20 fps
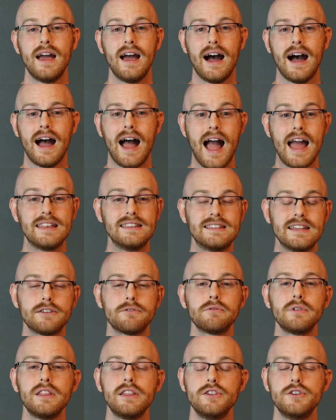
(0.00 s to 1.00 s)
uh, I
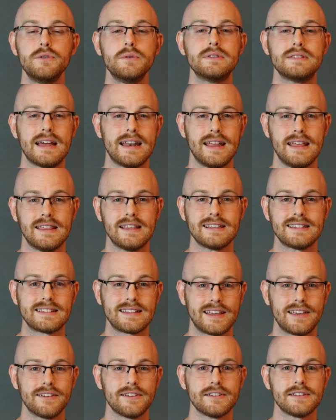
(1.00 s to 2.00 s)
didn't really use any of the
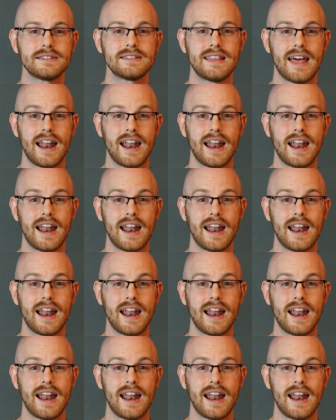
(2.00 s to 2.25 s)
skills